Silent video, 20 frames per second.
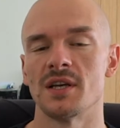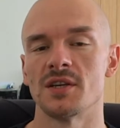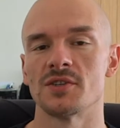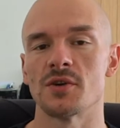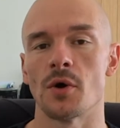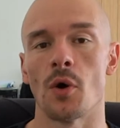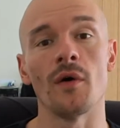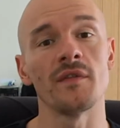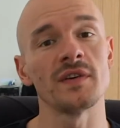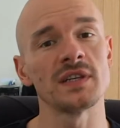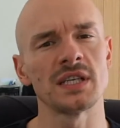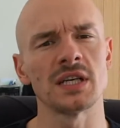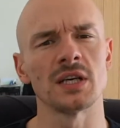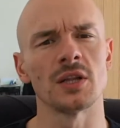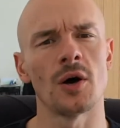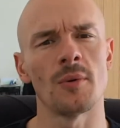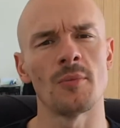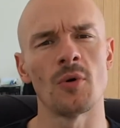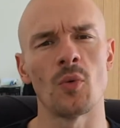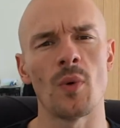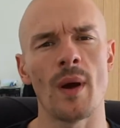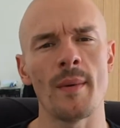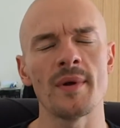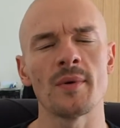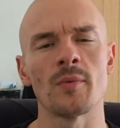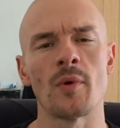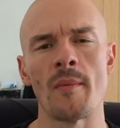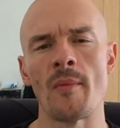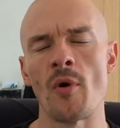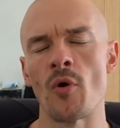So obviously a lot more
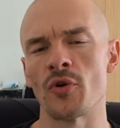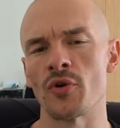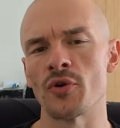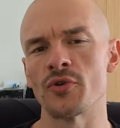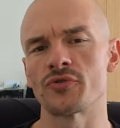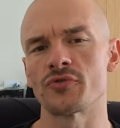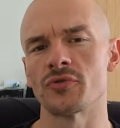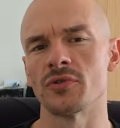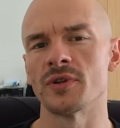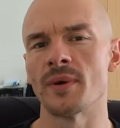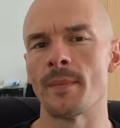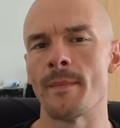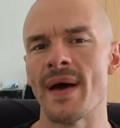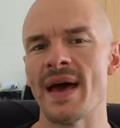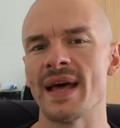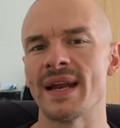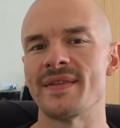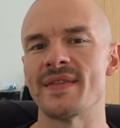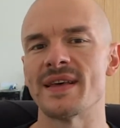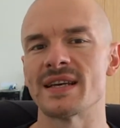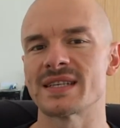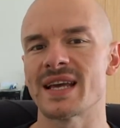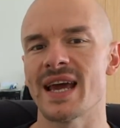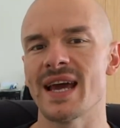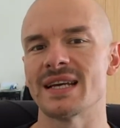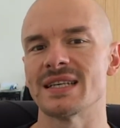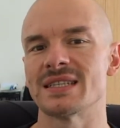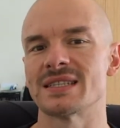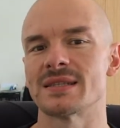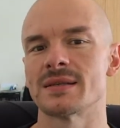women were more neutral than men in this
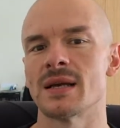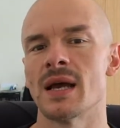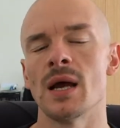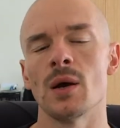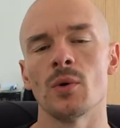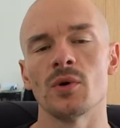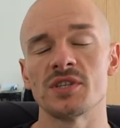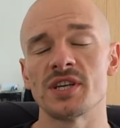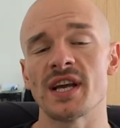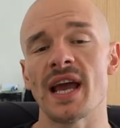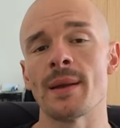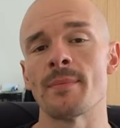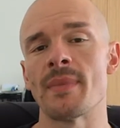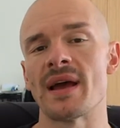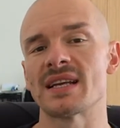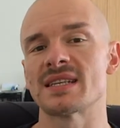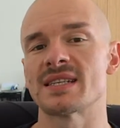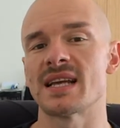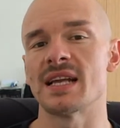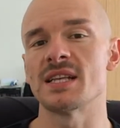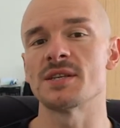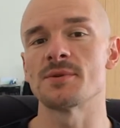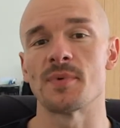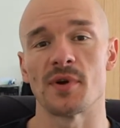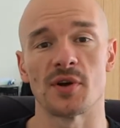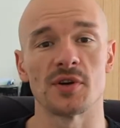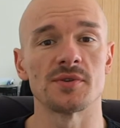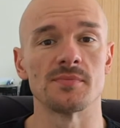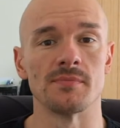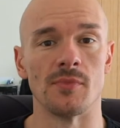case, which again makes sense
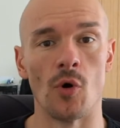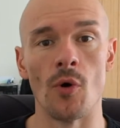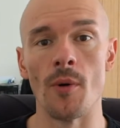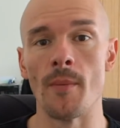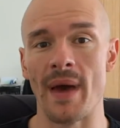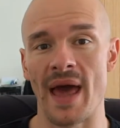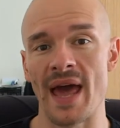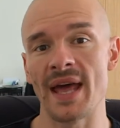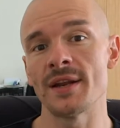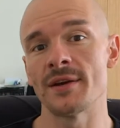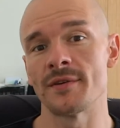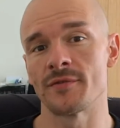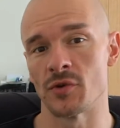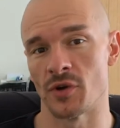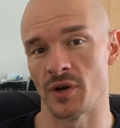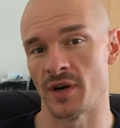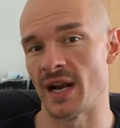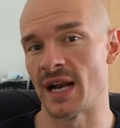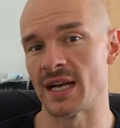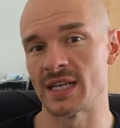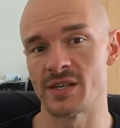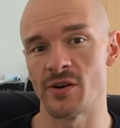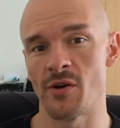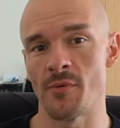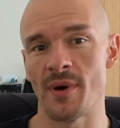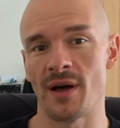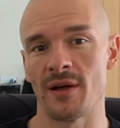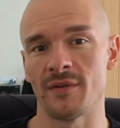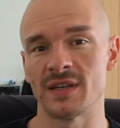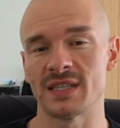because more men have got an
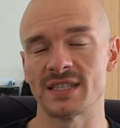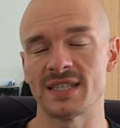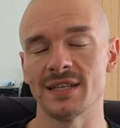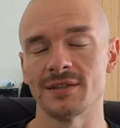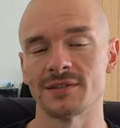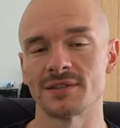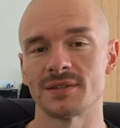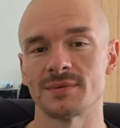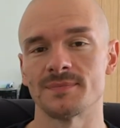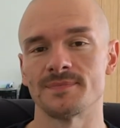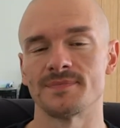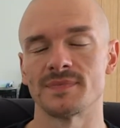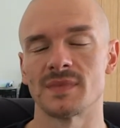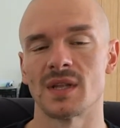anterior pelvic tilt.